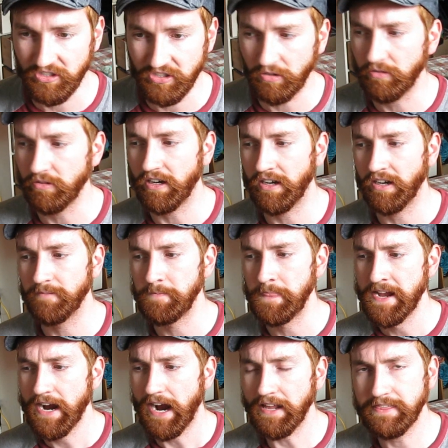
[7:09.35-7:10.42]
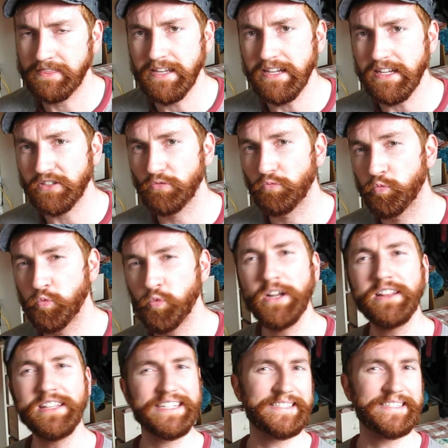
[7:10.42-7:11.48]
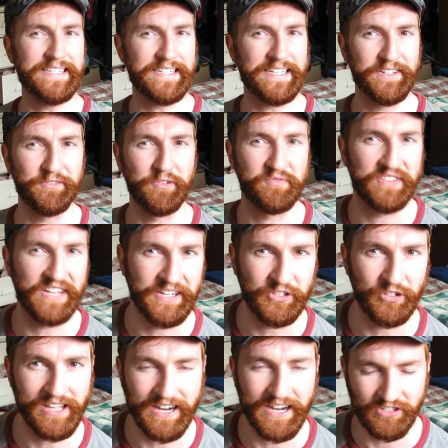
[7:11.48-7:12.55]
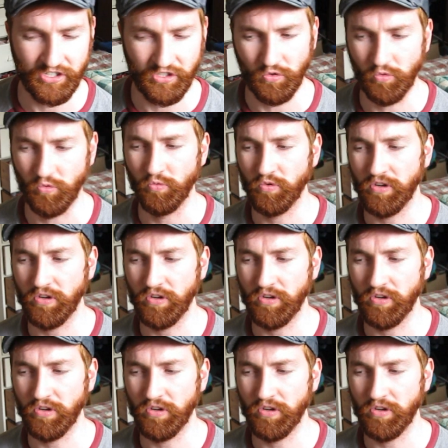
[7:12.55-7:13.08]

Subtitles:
So I think it's really indicative of Daniel Ek to